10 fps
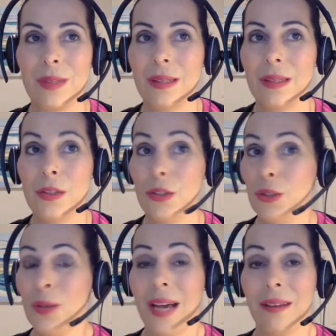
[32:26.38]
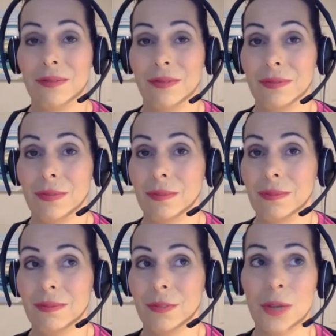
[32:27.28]
do you have
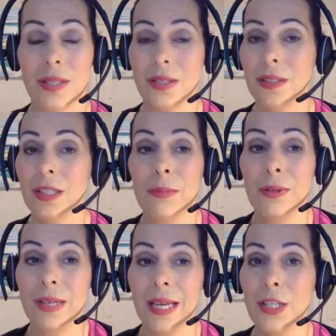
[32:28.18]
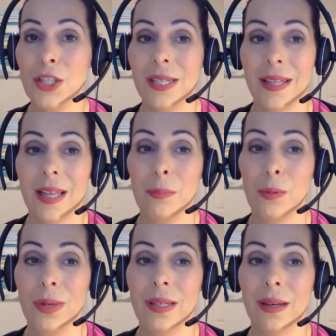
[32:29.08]
trust and communication at that
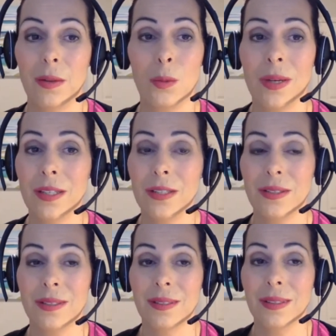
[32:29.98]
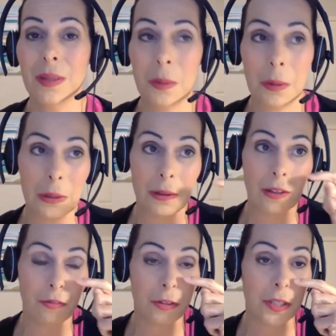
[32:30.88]
point? Otherwise, you're on a
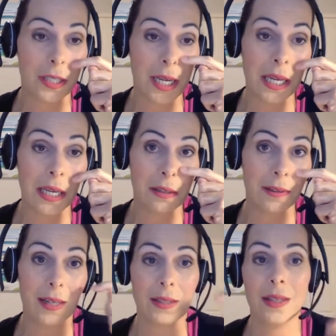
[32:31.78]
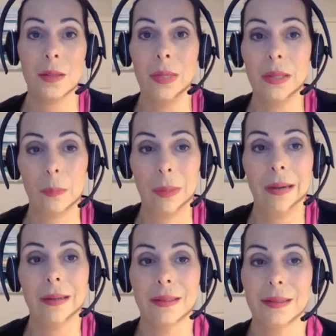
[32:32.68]
first date and you're asking to meet the
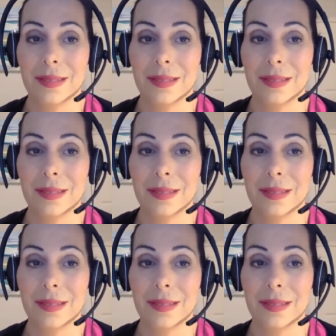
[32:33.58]
parents. It's